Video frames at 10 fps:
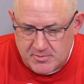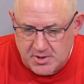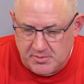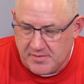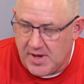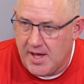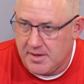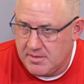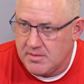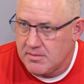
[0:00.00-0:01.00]
than we've
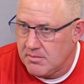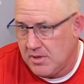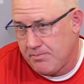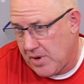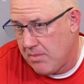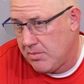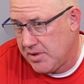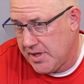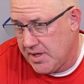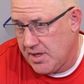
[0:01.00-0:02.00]
had
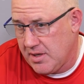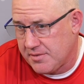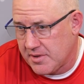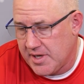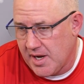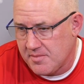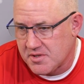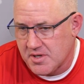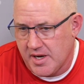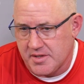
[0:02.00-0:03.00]
probably in any 3-game
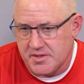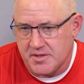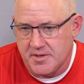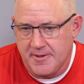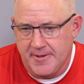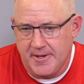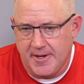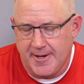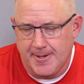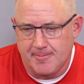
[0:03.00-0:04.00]
stretch.
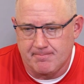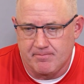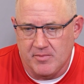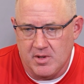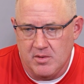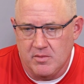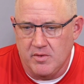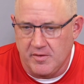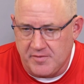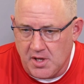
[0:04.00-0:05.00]

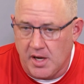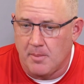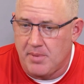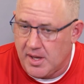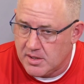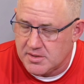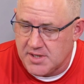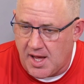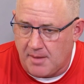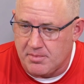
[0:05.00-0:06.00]
We've done a better
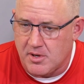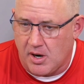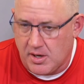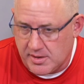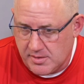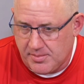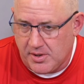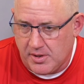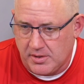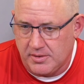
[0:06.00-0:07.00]
job guarding the
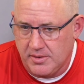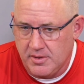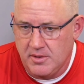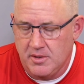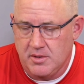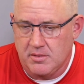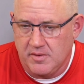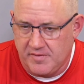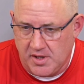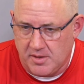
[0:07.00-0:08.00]
ball.
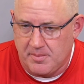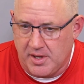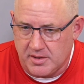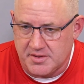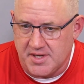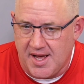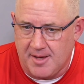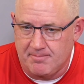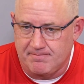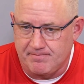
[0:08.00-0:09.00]
We've done a better
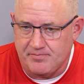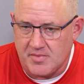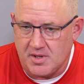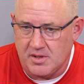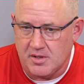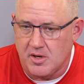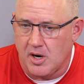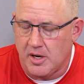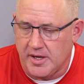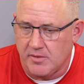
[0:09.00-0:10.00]
job
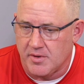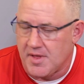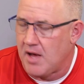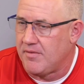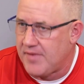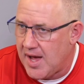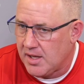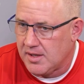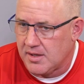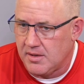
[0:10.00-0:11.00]
guarding without
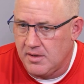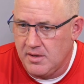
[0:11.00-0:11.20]
fouling.